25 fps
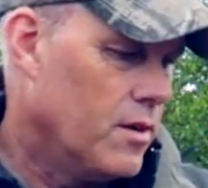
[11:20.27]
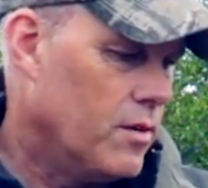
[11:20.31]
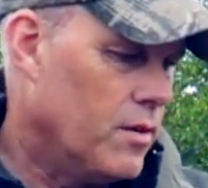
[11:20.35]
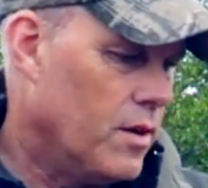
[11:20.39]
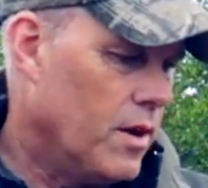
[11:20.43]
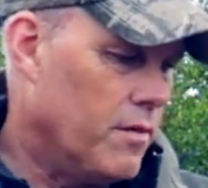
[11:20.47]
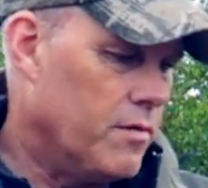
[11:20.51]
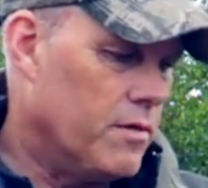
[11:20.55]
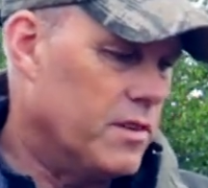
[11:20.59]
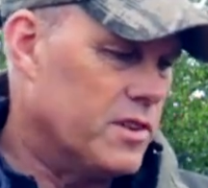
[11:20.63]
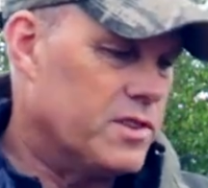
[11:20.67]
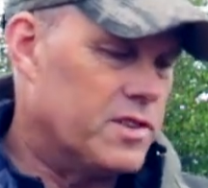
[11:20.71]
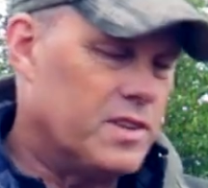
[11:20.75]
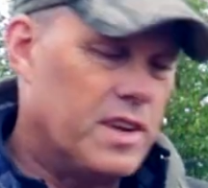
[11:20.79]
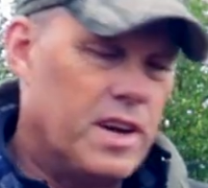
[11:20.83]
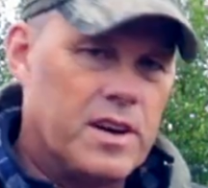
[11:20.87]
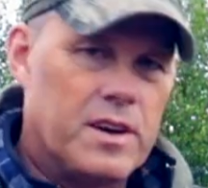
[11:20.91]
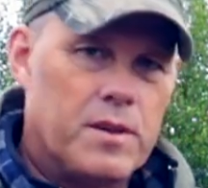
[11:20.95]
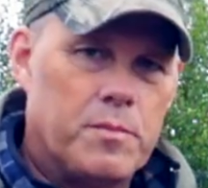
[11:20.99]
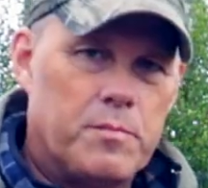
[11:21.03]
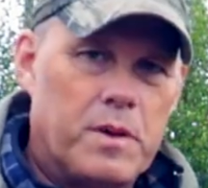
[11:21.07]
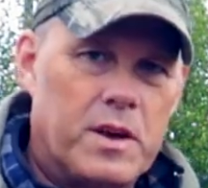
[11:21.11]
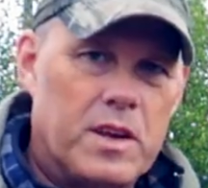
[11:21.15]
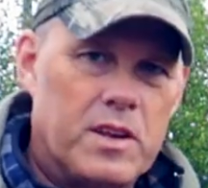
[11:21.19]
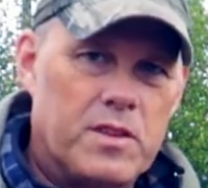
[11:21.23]
You have the
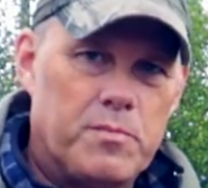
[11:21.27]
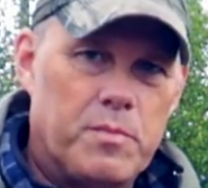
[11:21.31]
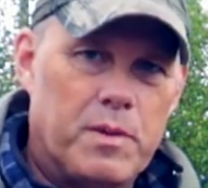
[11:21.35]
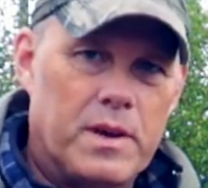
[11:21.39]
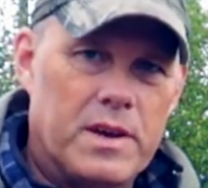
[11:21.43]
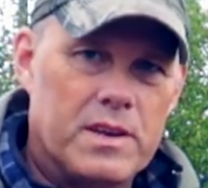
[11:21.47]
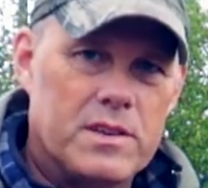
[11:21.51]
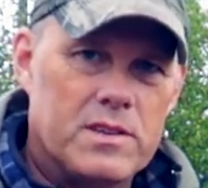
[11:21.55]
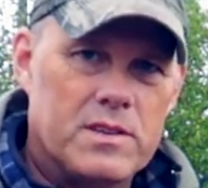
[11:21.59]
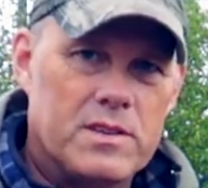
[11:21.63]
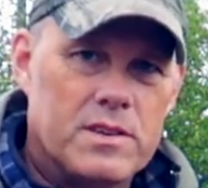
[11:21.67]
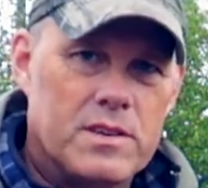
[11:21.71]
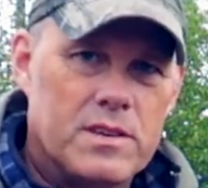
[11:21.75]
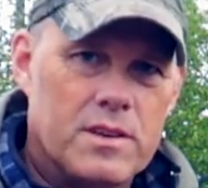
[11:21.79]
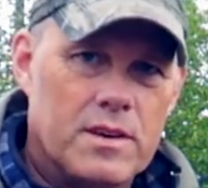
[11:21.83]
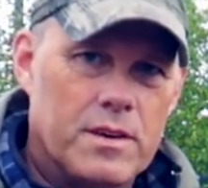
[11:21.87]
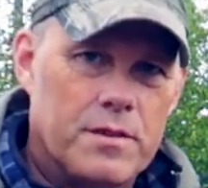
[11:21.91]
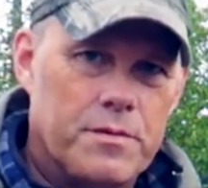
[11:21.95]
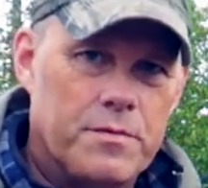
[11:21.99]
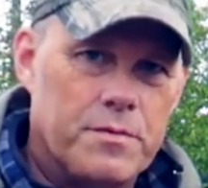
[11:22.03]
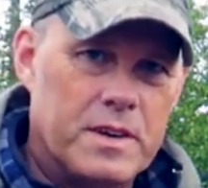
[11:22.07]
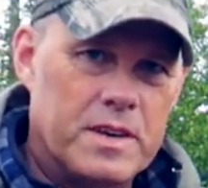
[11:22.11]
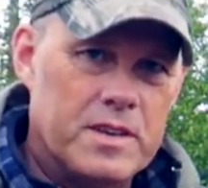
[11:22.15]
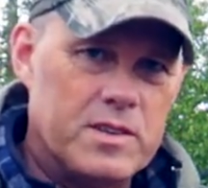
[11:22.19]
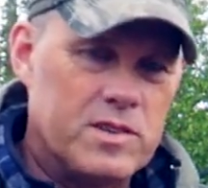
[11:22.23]
standard base plate, a
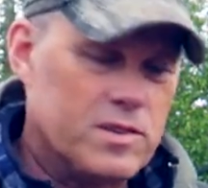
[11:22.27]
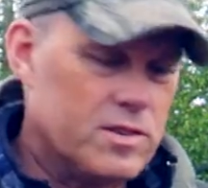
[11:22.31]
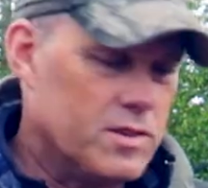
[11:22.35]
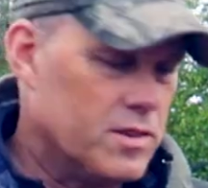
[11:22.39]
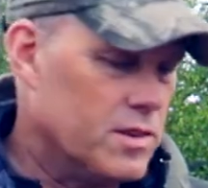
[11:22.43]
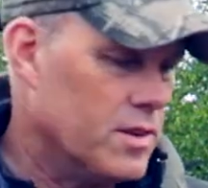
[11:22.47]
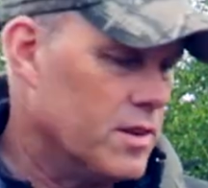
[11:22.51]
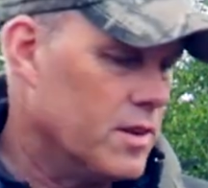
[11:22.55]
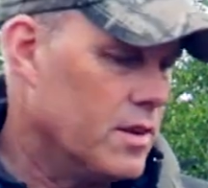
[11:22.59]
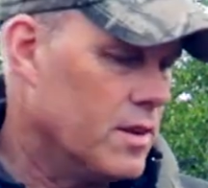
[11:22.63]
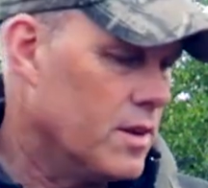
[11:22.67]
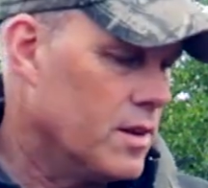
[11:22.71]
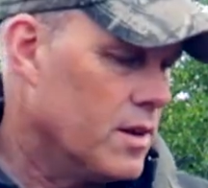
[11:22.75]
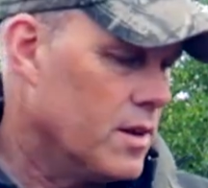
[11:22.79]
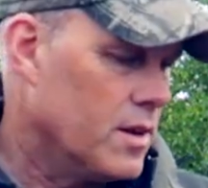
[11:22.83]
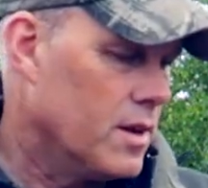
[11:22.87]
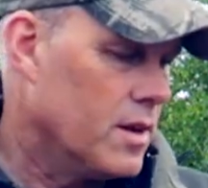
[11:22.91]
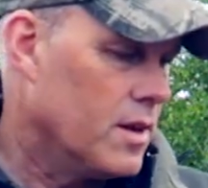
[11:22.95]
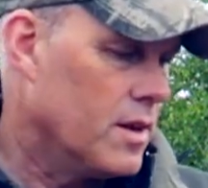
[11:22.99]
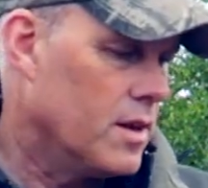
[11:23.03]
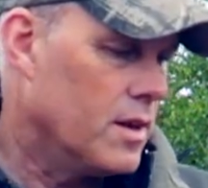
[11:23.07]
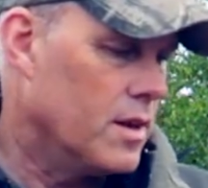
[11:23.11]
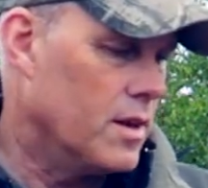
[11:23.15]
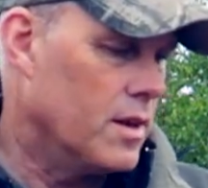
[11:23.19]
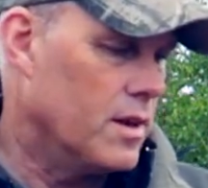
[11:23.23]
fixed
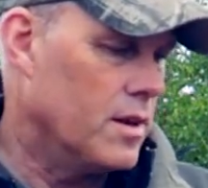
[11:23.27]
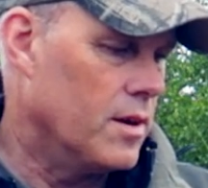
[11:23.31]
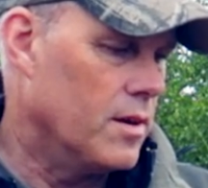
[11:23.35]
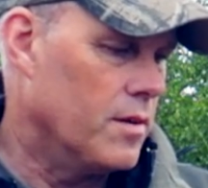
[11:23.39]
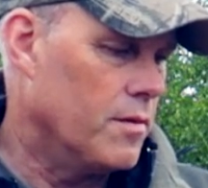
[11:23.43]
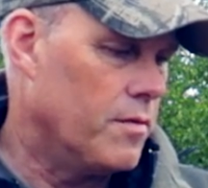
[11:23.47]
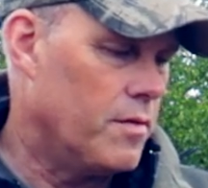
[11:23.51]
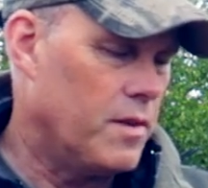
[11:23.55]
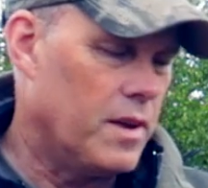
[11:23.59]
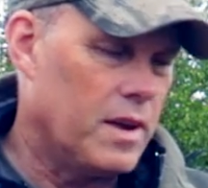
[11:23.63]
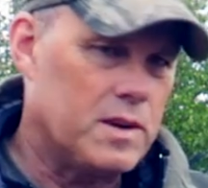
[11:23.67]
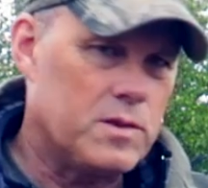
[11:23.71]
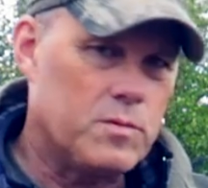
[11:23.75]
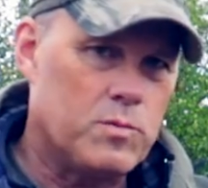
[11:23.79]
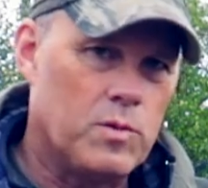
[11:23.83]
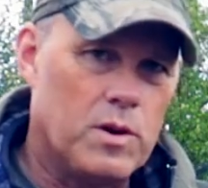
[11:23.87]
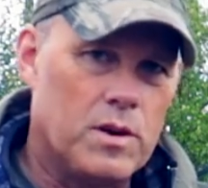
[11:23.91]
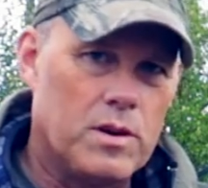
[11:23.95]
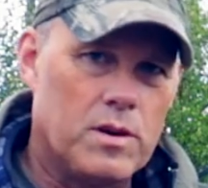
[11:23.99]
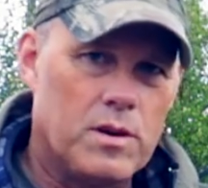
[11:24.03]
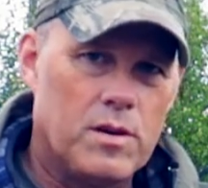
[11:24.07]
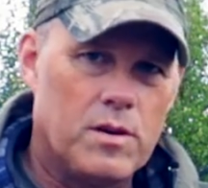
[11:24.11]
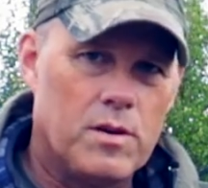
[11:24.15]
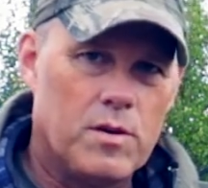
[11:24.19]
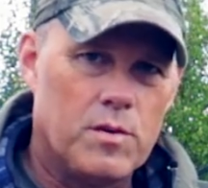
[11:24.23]
flat
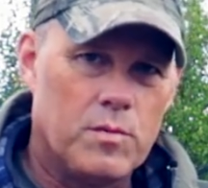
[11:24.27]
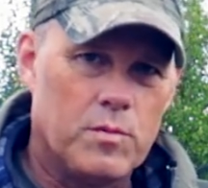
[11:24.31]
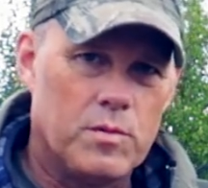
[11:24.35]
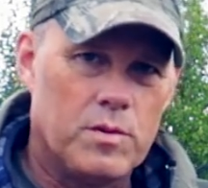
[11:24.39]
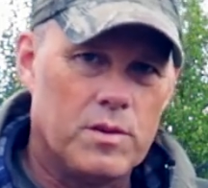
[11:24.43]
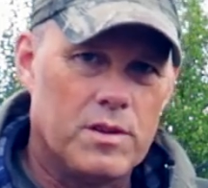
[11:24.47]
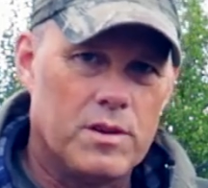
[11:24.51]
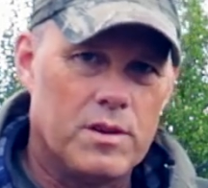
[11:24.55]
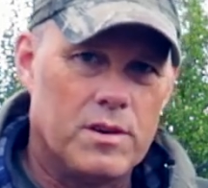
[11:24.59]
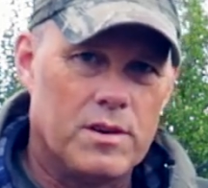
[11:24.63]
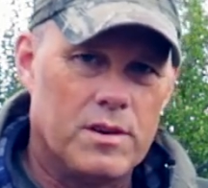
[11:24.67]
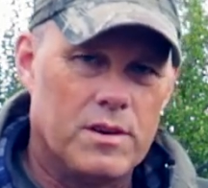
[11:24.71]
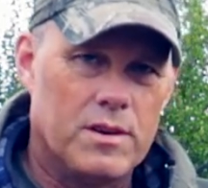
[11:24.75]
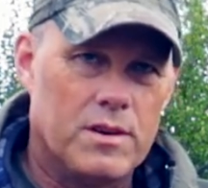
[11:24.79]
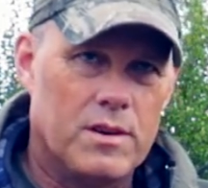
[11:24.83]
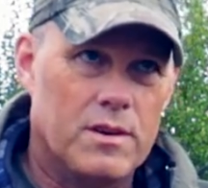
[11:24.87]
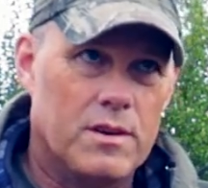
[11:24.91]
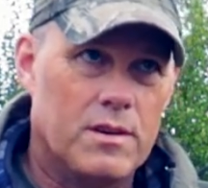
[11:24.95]
one with an